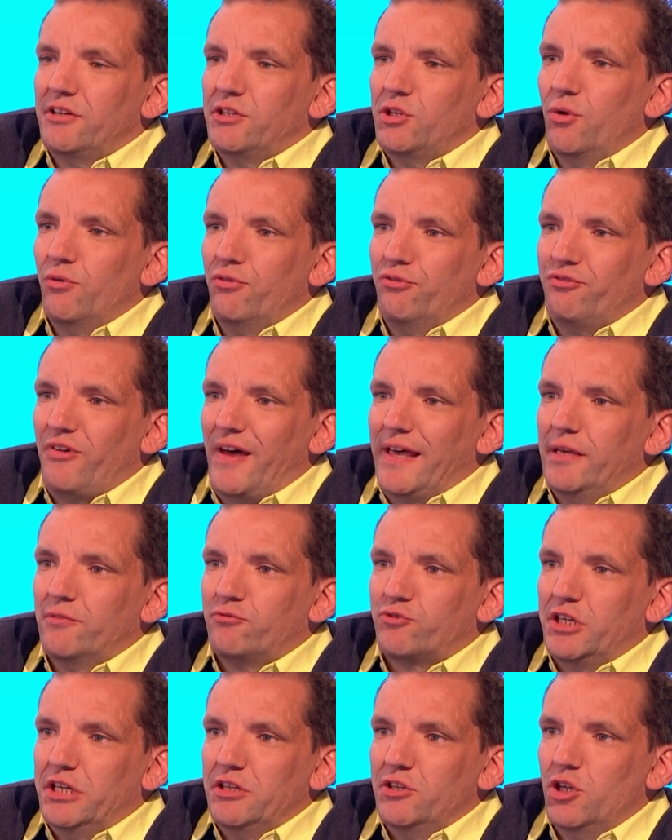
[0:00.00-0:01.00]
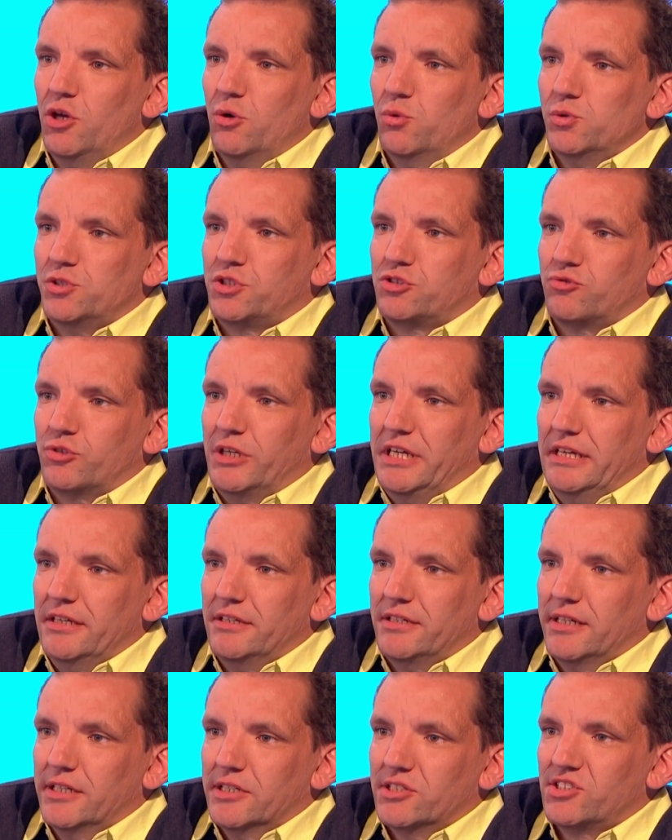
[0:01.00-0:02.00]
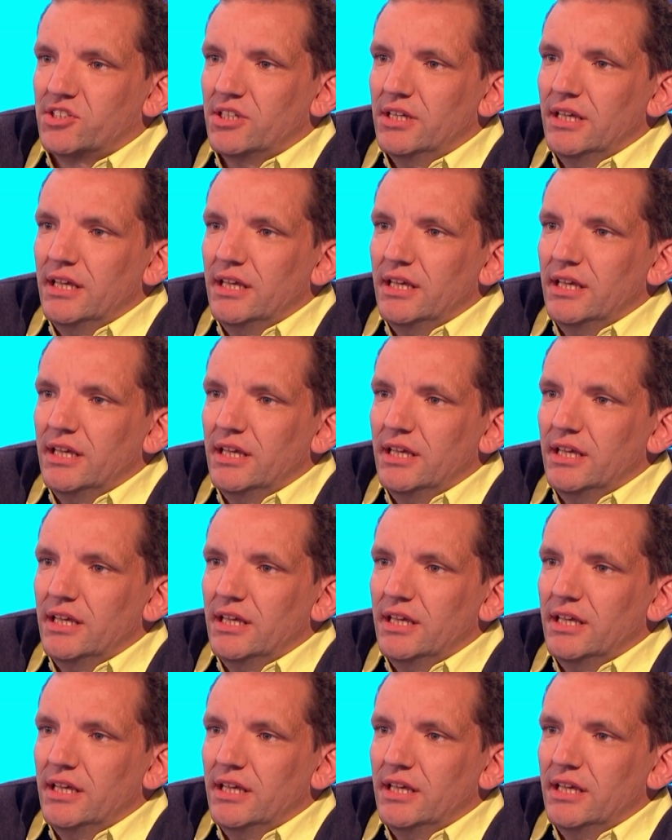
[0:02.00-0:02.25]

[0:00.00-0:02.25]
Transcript: are your favourite newsreaders...